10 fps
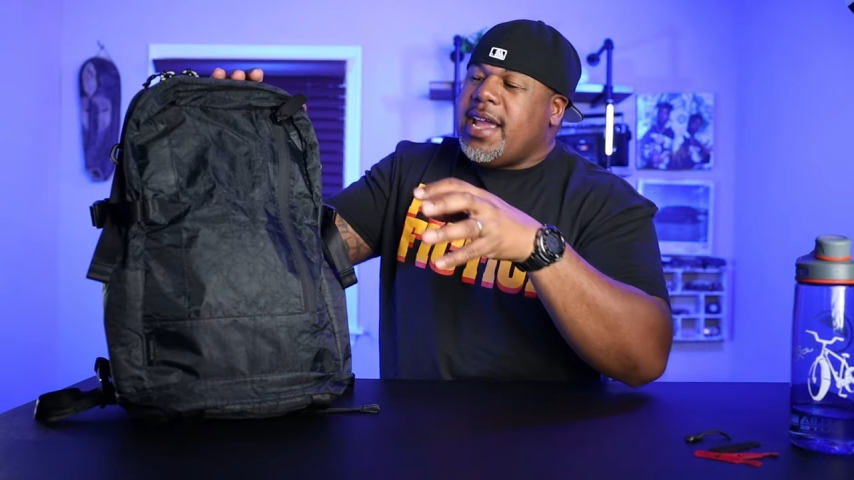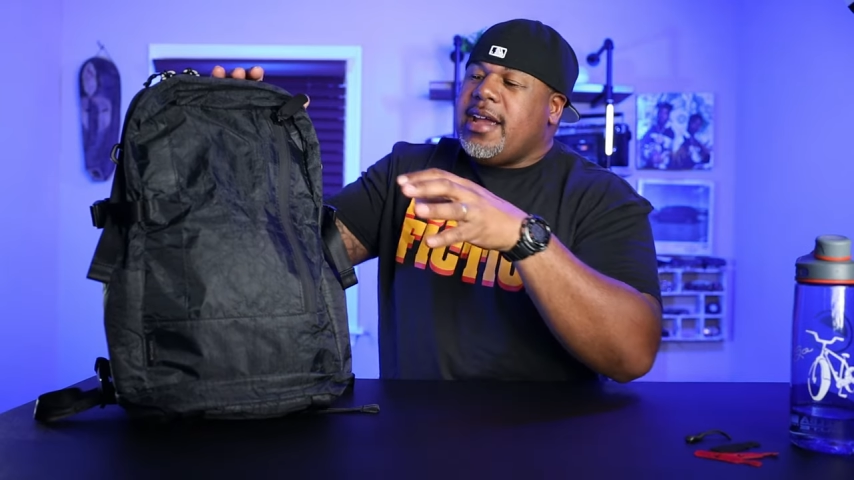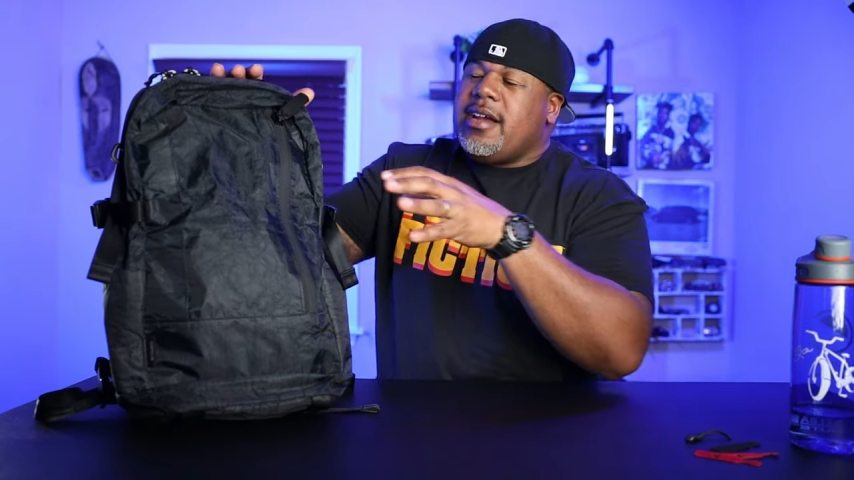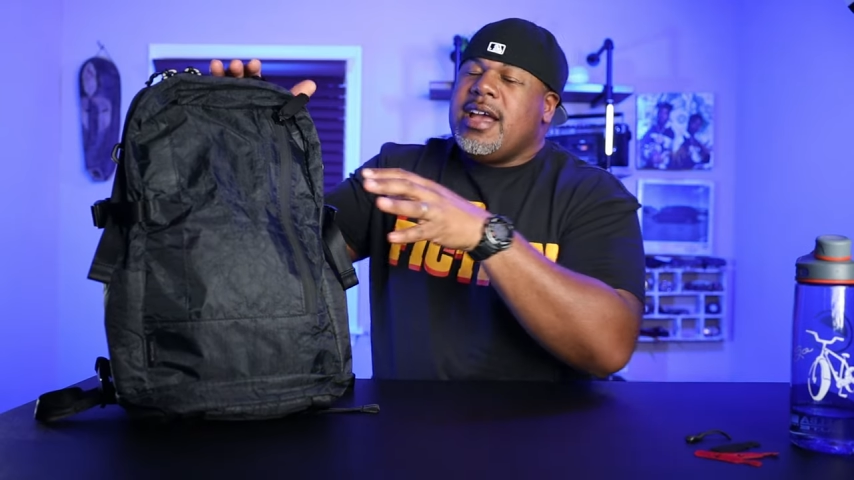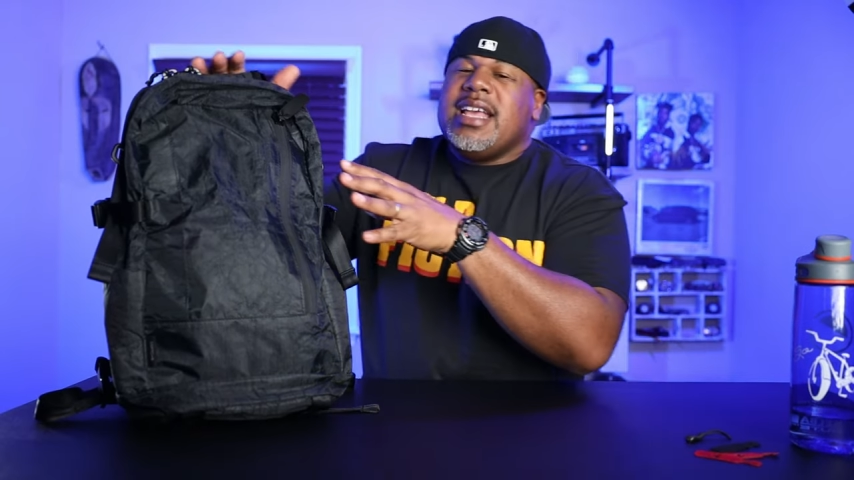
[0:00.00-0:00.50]

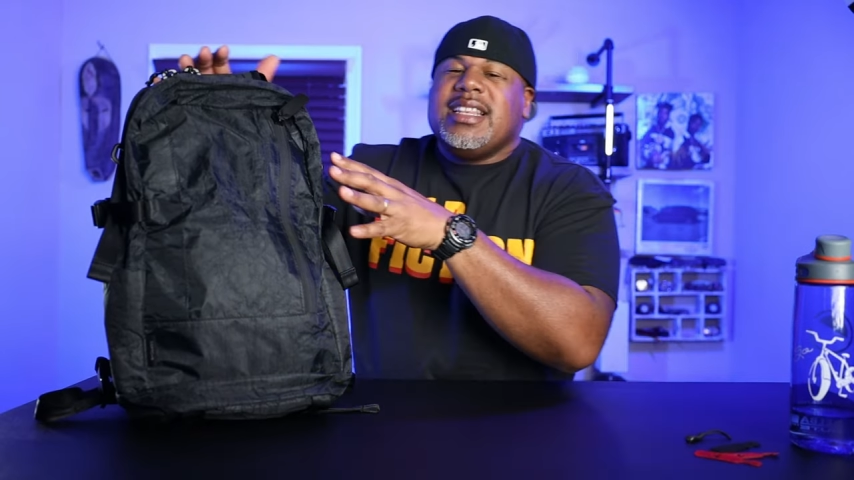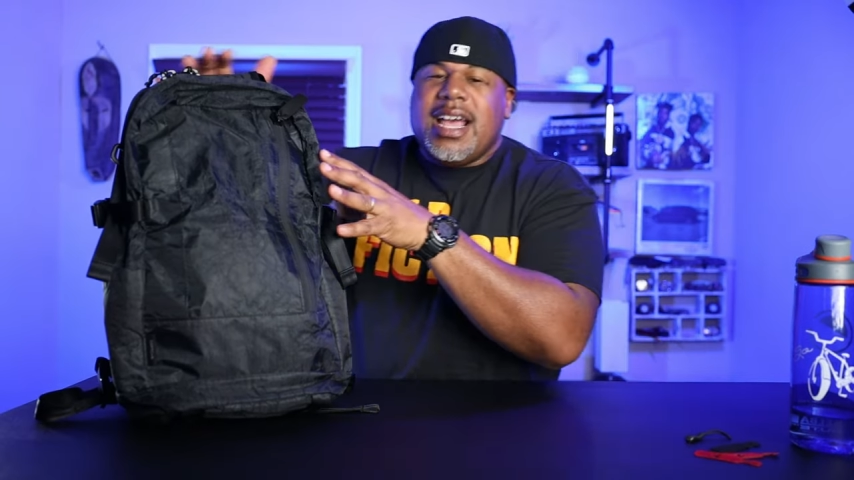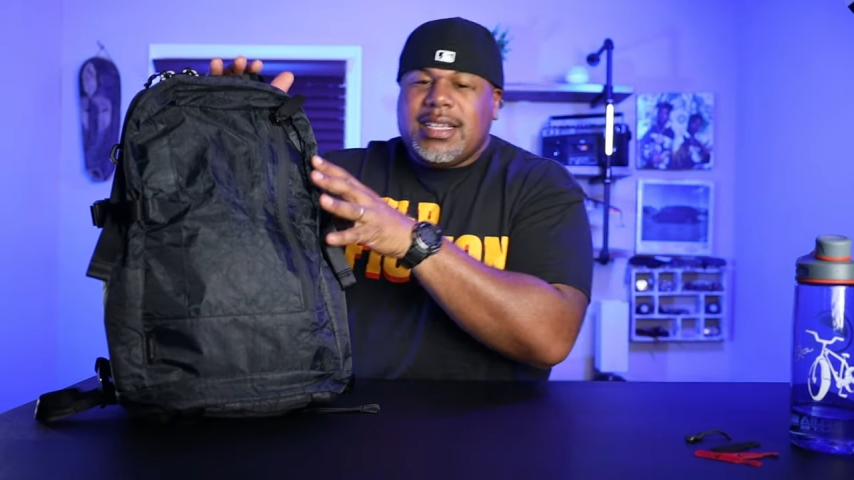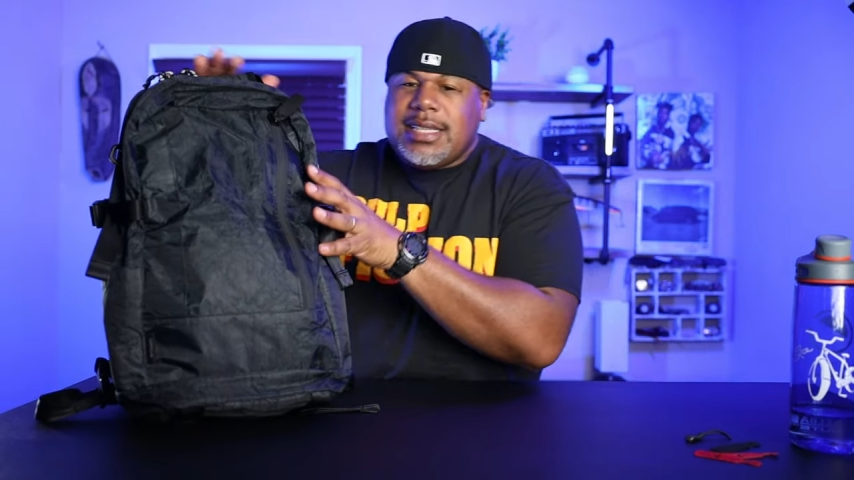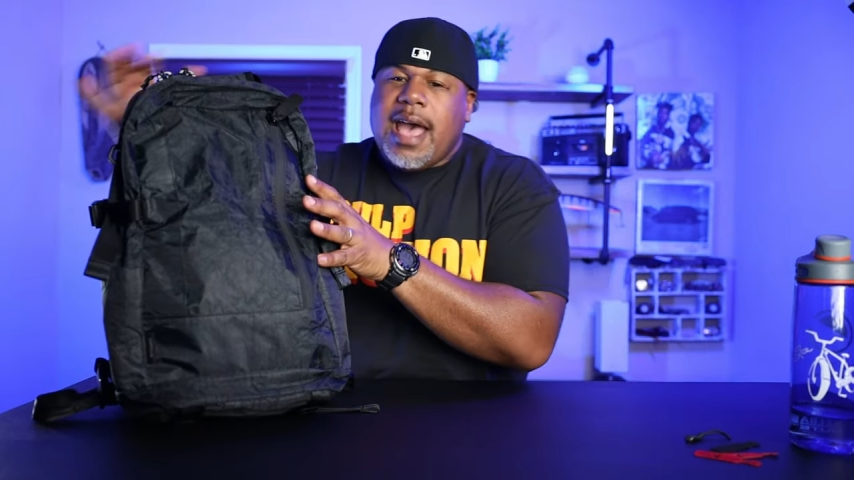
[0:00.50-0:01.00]
here.
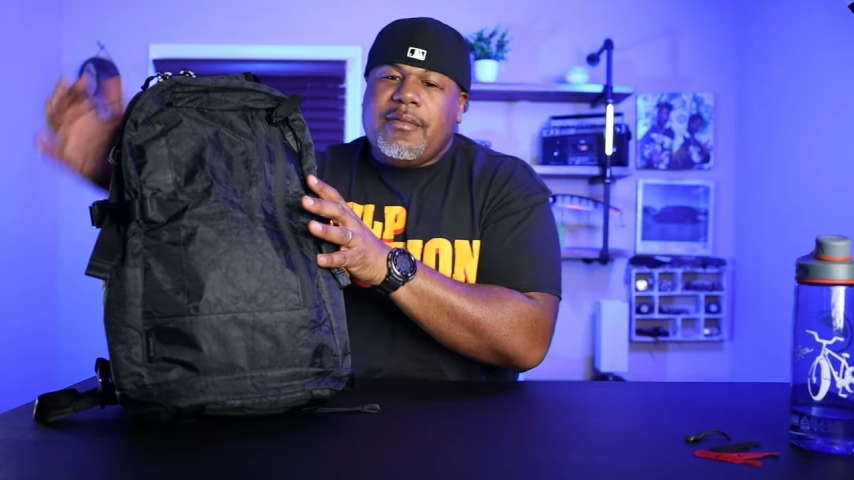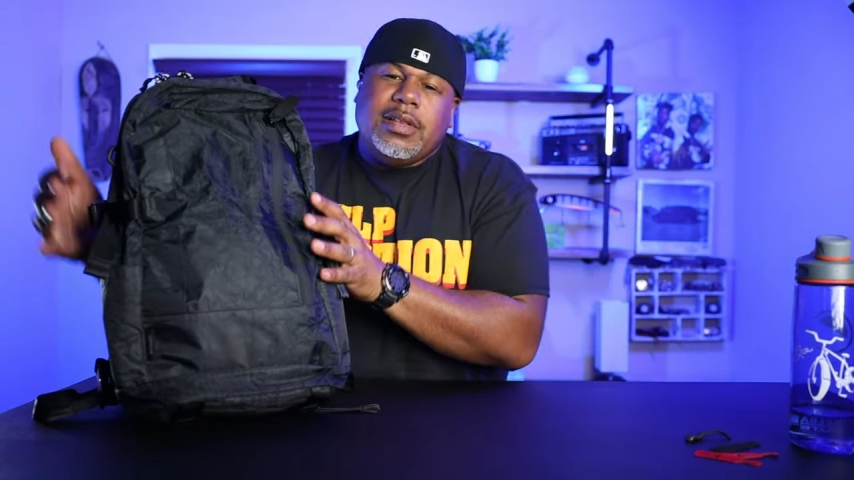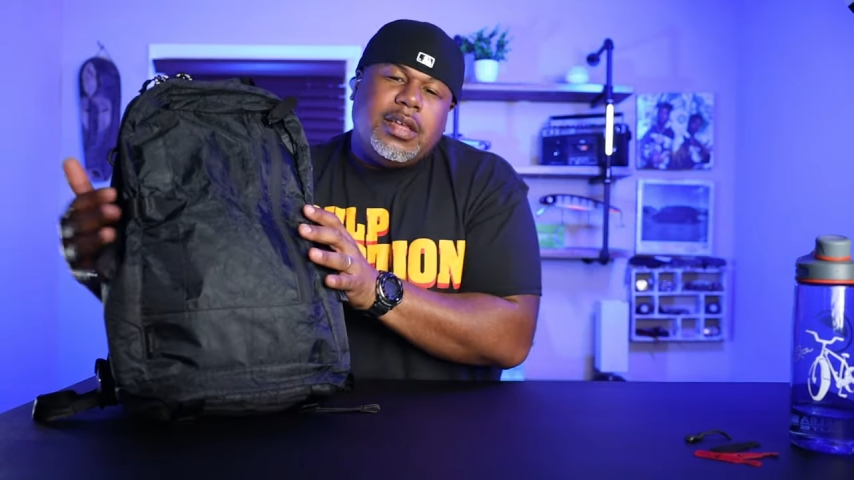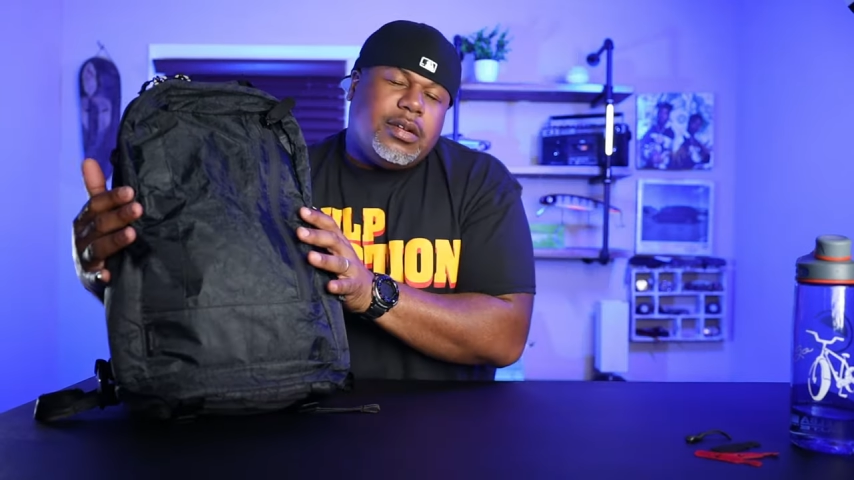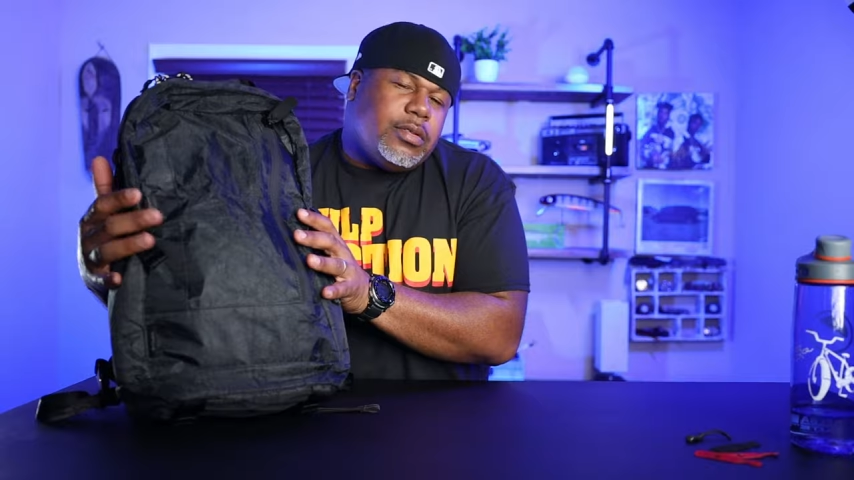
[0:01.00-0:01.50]
does have a
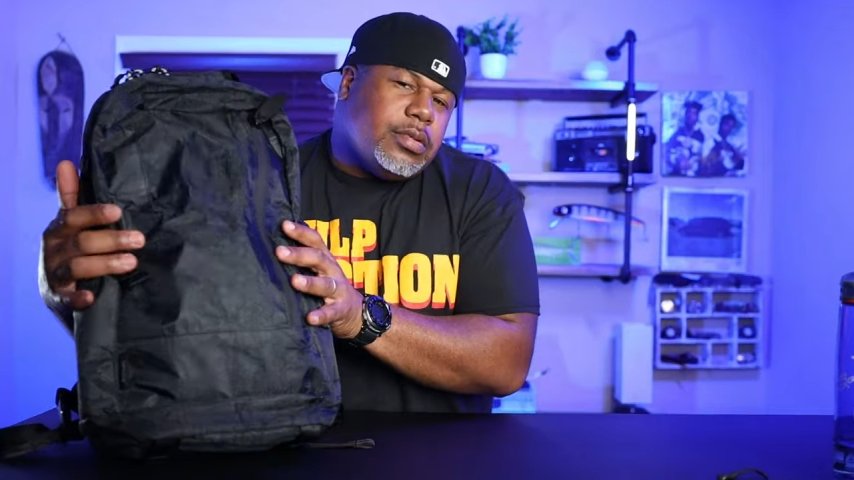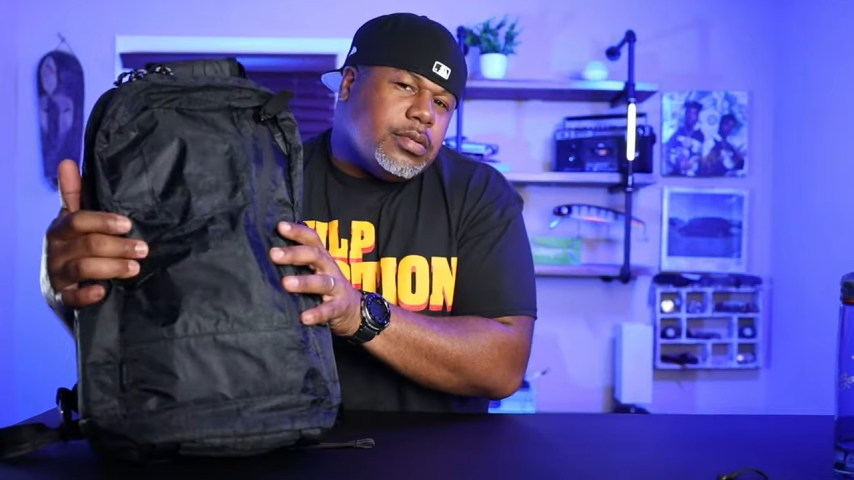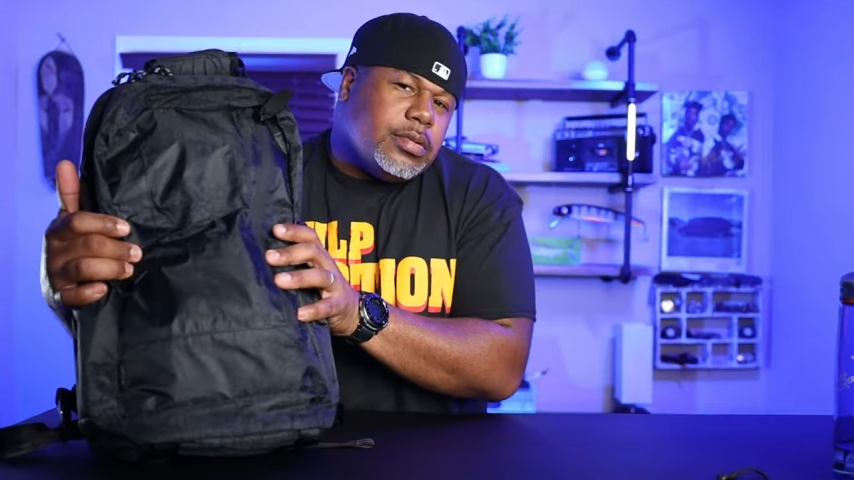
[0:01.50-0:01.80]
little,